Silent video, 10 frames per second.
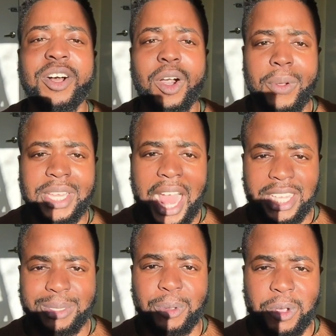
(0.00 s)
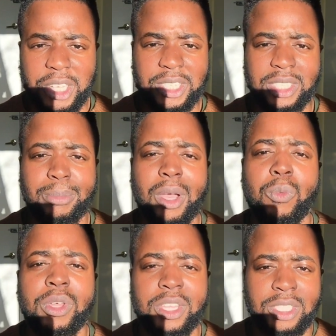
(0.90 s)
always ask them questions about
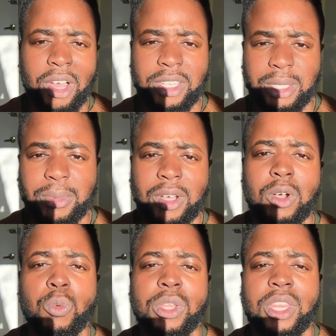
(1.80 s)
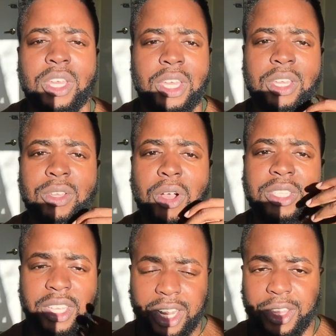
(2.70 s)
what they talked about or what they are
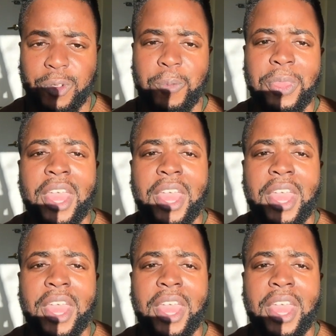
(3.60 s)
telling you,